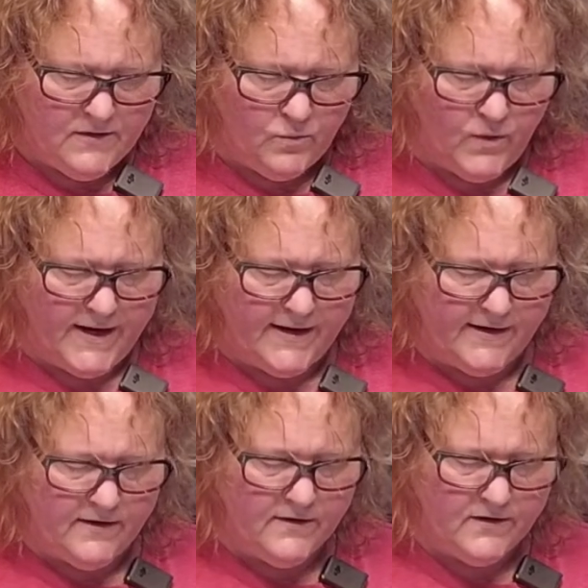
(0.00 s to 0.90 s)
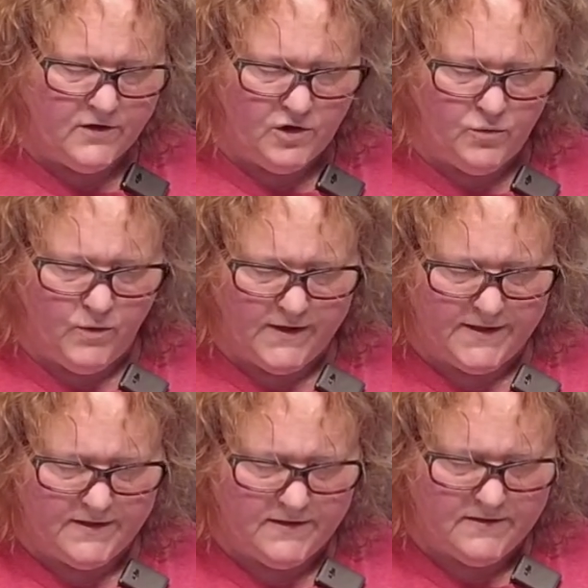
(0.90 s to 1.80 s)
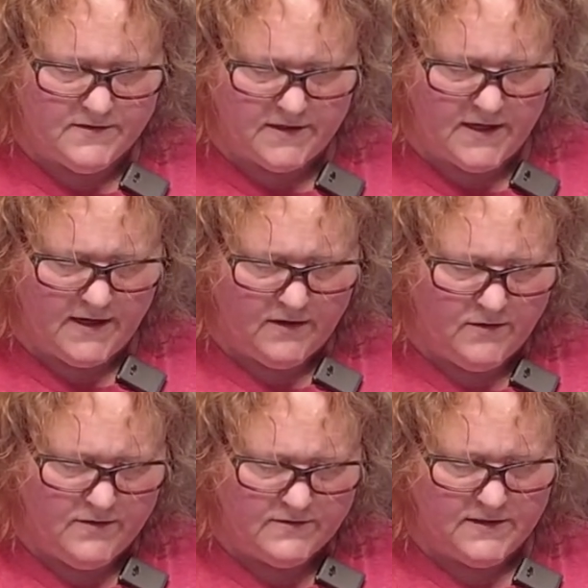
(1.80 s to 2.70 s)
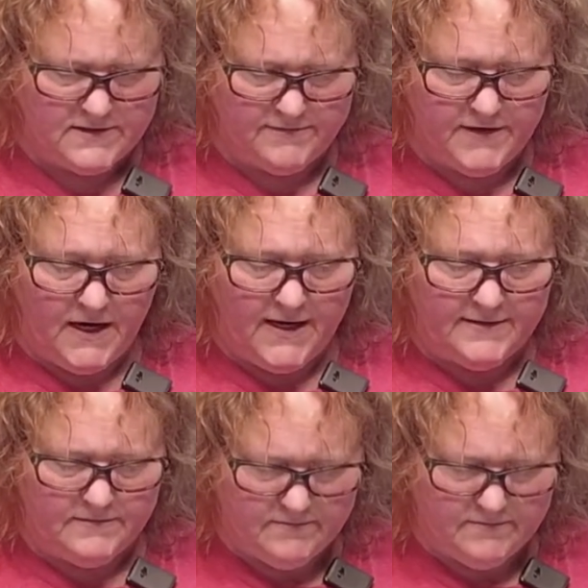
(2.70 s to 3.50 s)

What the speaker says: where you want it to go, because if not,